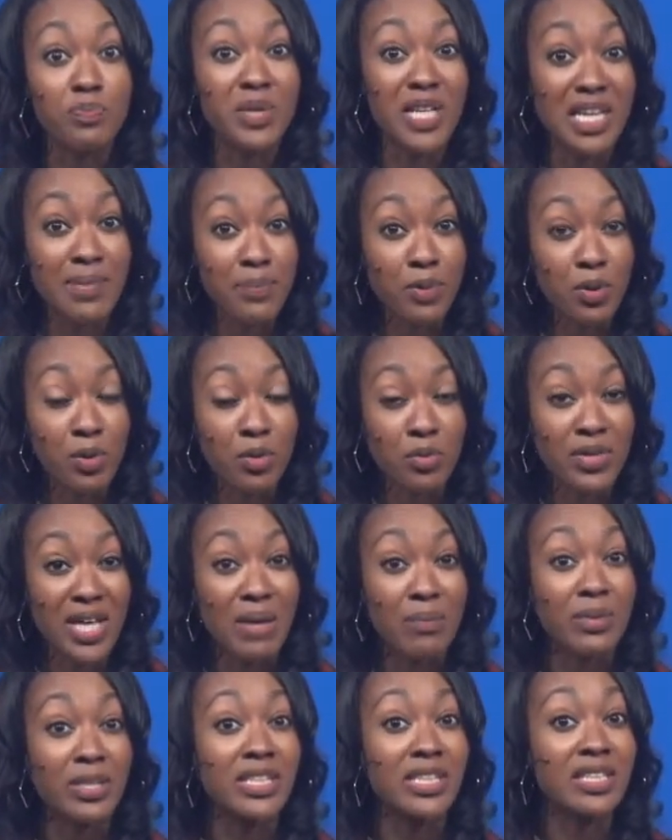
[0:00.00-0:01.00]
people
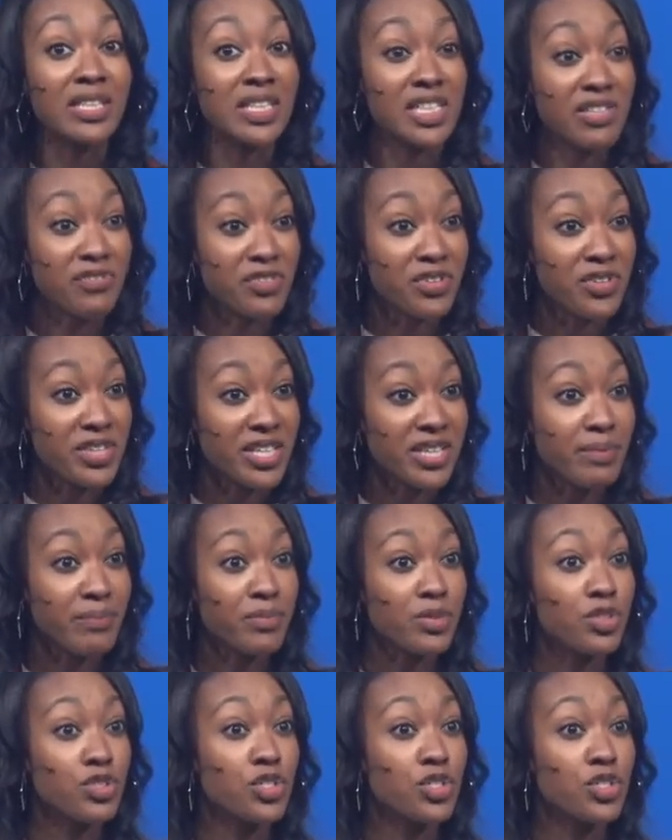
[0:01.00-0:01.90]
that would deliver them